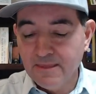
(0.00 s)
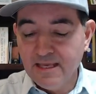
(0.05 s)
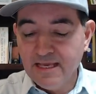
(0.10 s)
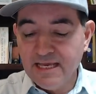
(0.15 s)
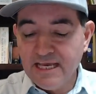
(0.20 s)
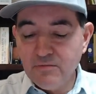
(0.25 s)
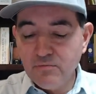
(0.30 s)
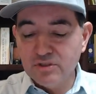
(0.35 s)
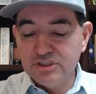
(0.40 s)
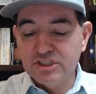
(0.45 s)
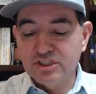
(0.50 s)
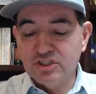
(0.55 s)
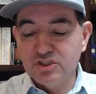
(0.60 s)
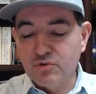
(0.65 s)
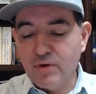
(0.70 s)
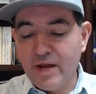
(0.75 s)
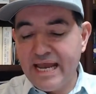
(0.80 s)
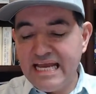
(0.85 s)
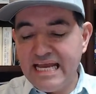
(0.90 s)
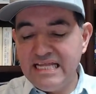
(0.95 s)
He was
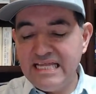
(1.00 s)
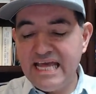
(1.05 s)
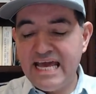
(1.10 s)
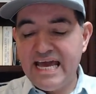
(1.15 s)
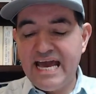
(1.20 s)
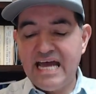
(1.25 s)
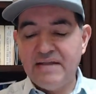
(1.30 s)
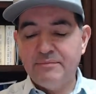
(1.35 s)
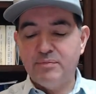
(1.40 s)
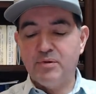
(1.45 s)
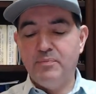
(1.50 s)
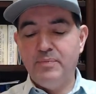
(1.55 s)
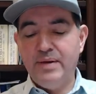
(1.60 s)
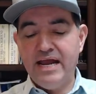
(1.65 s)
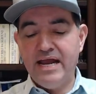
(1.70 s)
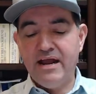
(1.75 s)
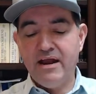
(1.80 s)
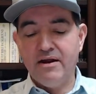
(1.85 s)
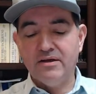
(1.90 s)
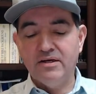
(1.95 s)
trained and
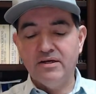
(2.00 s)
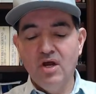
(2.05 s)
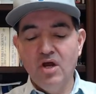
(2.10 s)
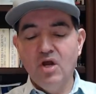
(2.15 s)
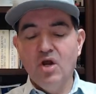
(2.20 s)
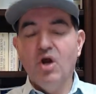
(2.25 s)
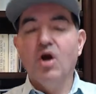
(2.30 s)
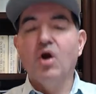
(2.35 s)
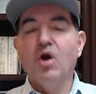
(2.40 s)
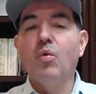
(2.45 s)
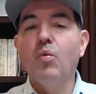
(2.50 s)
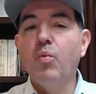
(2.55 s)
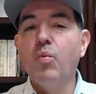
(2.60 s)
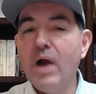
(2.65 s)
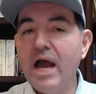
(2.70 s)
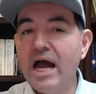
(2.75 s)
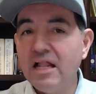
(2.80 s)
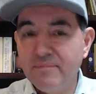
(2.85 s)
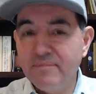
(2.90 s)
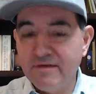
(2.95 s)
prepared
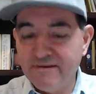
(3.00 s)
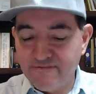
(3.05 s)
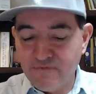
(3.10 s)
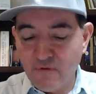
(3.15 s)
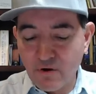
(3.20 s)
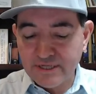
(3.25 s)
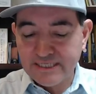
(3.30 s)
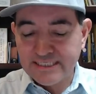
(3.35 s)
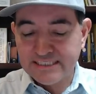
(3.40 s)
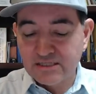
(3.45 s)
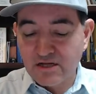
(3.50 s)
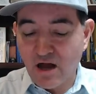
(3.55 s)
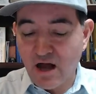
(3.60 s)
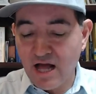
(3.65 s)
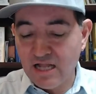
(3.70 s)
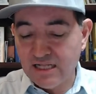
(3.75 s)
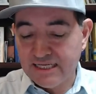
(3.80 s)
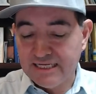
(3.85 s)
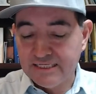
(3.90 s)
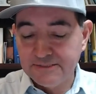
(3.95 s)
well before his
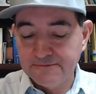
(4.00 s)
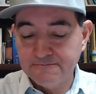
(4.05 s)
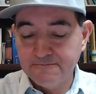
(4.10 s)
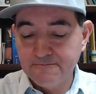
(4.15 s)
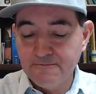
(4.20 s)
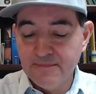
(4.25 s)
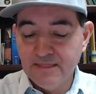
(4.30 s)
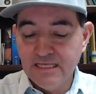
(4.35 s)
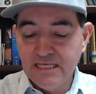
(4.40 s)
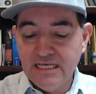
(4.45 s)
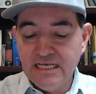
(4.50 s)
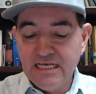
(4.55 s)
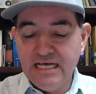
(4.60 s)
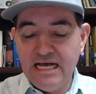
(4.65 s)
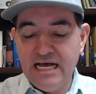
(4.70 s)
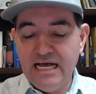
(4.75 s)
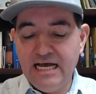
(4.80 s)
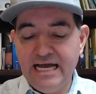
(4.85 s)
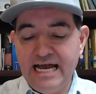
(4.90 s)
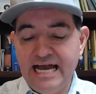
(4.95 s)
calling.
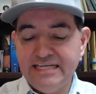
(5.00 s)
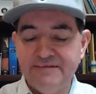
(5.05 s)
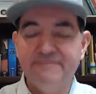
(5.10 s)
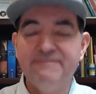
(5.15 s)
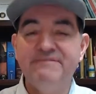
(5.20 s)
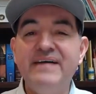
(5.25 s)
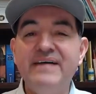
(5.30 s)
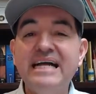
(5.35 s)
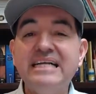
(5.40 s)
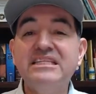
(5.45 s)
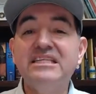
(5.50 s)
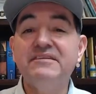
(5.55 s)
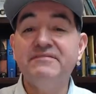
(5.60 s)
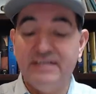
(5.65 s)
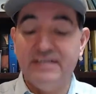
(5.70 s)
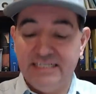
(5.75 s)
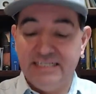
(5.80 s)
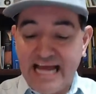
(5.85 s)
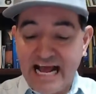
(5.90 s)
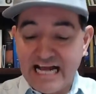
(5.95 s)
An effective
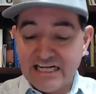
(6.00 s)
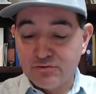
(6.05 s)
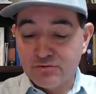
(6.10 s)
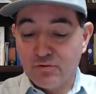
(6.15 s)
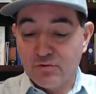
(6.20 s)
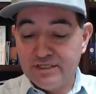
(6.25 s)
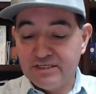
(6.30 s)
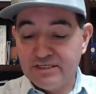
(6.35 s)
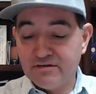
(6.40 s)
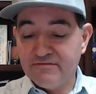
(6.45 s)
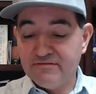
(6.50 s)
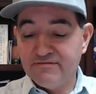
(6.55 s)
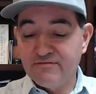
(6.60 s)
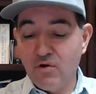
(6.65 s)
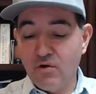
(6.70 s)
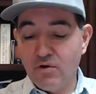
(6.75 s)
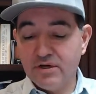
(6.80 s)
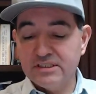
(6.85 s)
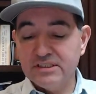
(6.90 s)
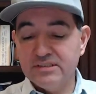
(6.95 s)
natural leader, of
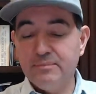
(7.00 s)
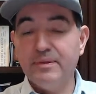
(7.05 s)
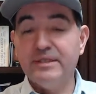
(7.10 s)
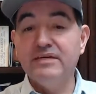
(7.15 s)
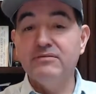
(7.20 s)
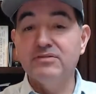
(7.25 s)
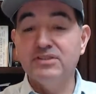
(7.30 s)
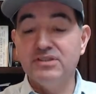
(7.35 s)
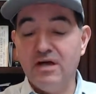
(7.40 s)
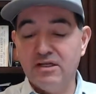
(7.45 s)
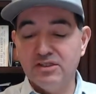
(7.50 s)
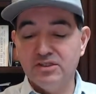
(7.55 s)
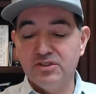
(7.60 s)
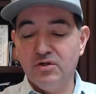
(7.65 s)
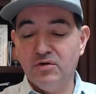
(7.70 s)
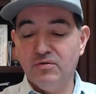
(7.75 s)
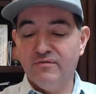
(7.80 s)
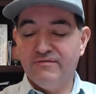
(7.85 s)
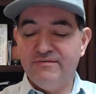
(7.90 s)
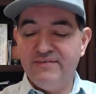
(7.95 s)
course, but he was
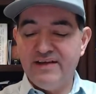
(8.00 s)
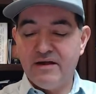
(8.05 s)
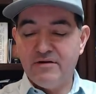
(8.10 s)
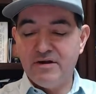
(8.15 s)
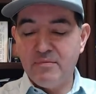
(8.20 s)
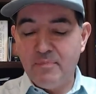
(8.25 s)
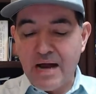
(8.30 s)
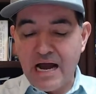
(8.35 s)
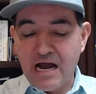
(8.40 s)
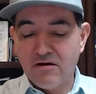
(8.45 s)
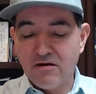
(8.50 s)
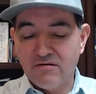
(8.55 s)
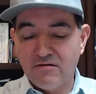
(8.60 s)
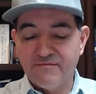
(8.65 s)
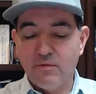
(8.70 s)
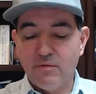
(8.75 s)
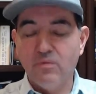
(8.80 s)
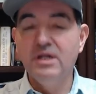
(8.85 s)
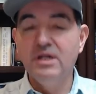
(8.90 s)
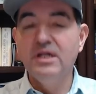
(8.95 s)
also very
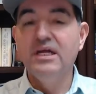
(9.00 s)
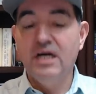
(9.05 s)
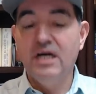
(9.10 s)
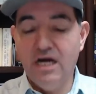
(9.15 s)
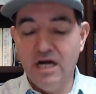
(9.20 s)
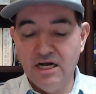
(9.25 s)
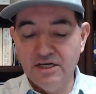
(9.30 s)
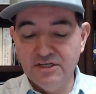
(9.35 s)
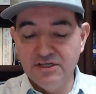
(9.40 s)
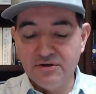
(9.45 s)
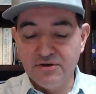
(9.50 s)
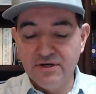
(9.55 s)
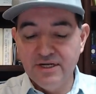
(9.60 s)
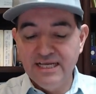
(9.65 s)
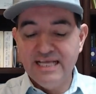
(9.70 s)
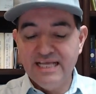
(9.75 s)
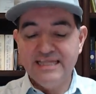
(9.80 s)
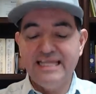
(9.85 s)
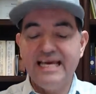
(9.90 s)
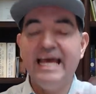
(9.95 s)
powerful under
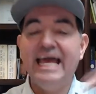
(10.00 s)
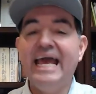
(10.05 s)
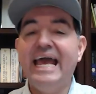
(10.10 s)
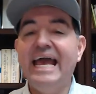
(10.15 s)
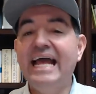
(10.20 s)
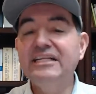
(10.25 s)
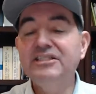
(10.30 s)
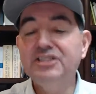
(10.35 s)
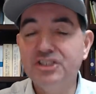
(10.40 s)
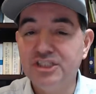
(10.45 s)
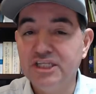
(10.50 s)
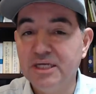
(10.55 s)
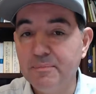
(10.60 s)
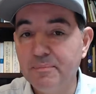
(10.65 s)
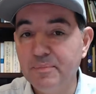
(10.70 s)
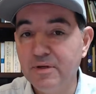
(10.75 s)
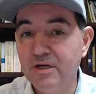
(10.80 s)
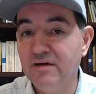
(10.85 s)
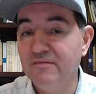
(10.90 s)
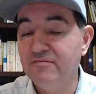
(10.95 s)
the
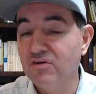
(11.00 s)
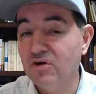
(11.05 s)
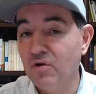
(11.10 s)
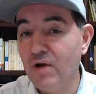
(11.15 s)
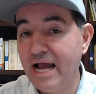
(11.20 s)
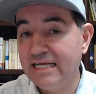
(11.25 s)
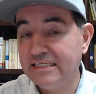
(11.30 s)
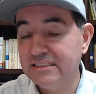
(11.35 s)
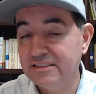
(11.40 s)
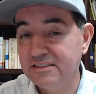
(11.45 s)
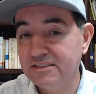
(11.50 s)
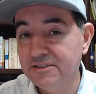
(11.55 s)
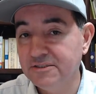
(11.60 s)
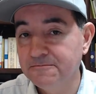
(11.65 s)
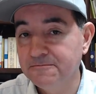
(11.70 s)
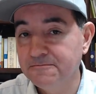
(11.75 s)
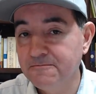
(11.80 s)
headship of Christ.